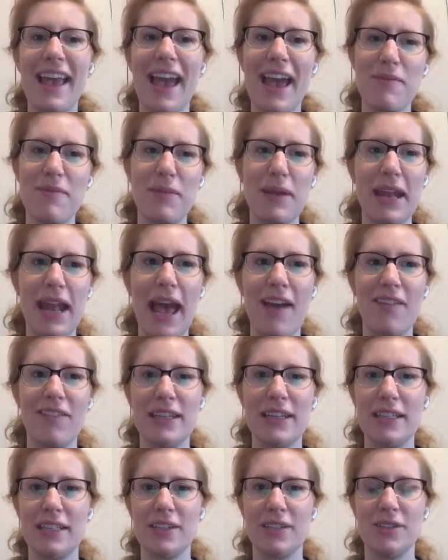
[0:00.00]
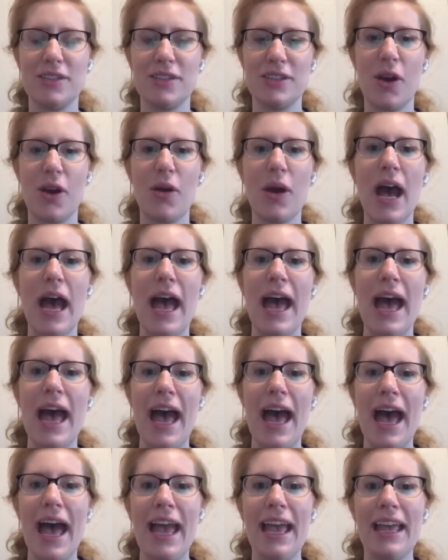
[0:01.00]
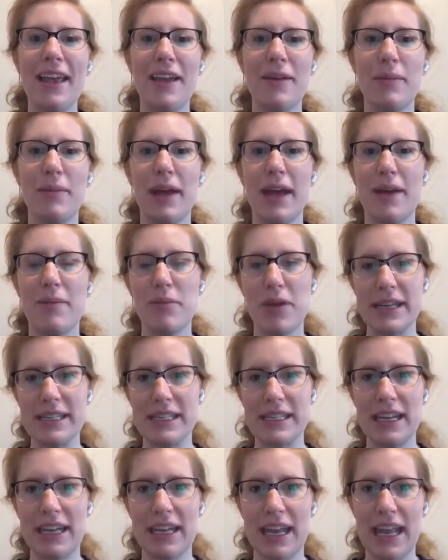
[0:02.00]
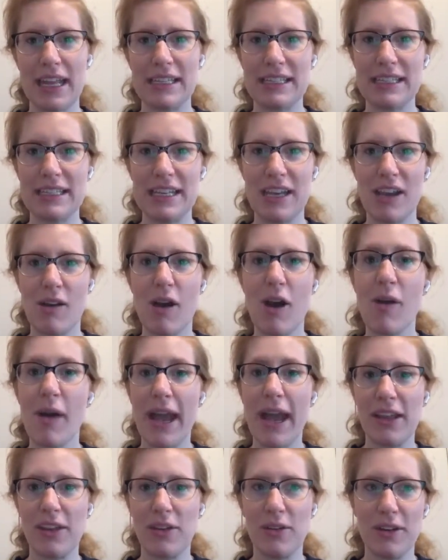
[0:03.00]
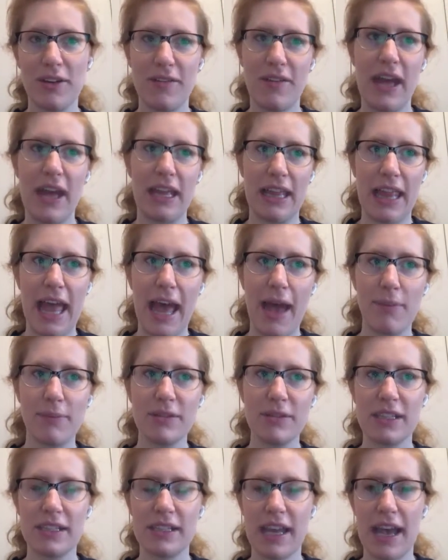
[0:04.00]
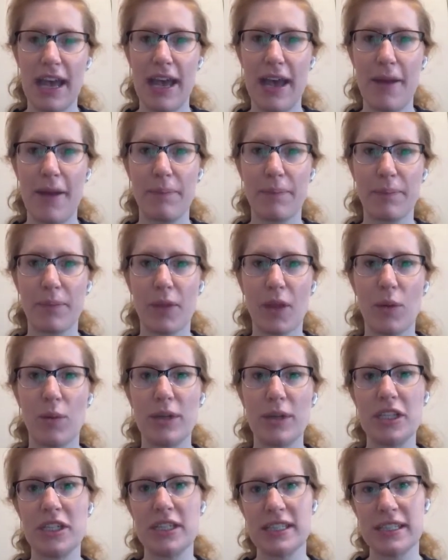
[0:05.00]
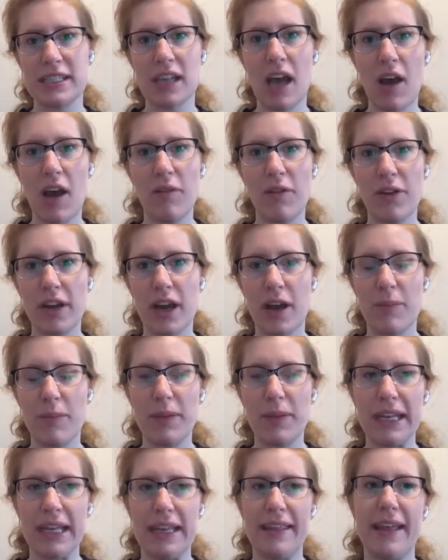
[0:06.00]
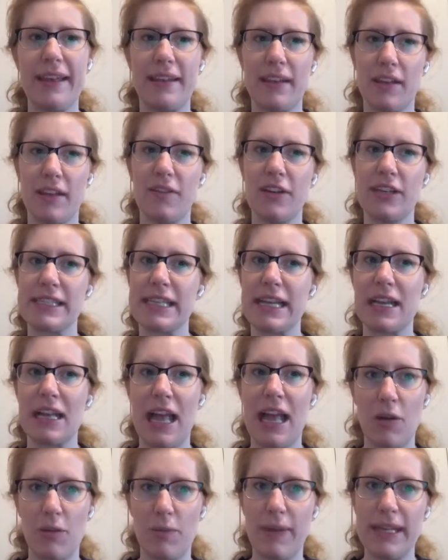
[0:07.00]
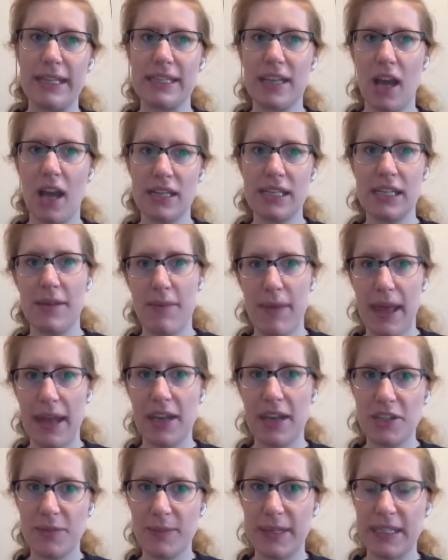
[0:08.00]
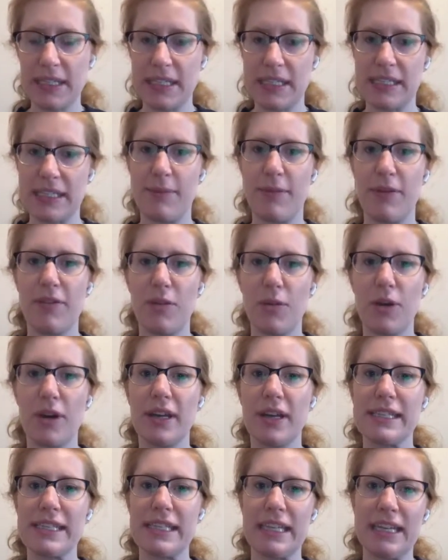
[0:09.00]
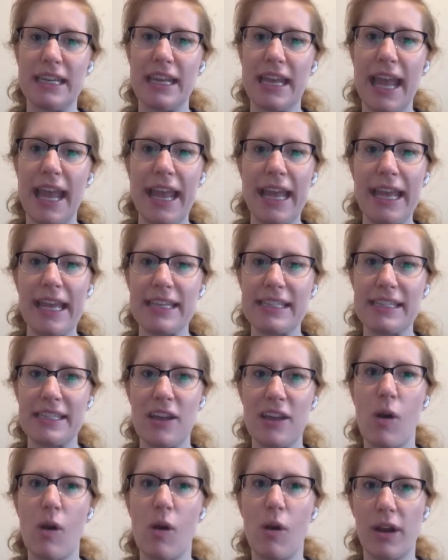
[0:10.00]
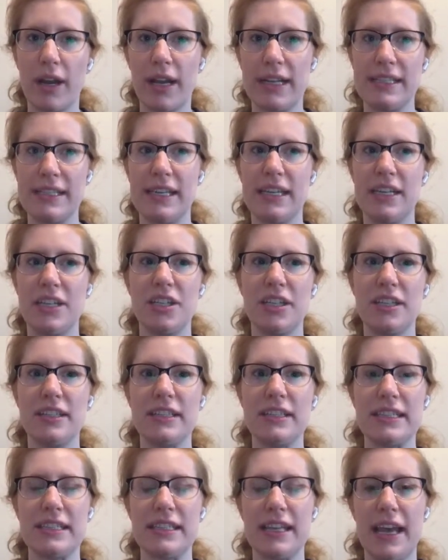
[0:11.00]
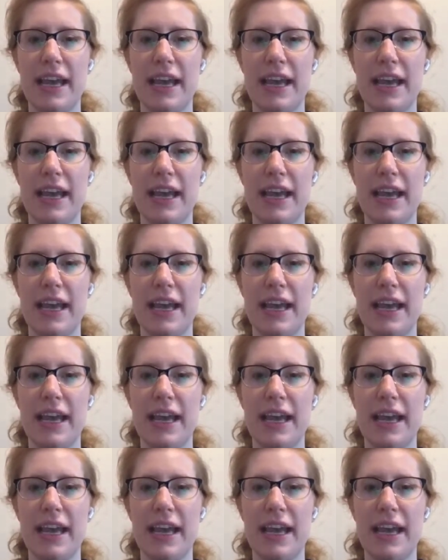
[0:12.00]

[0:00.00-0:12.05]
I'd be happy to. So I am president and COO at UNIFI Labs, which is a software company that delivers cloud-based content management to some of the world's leading AECO organizations.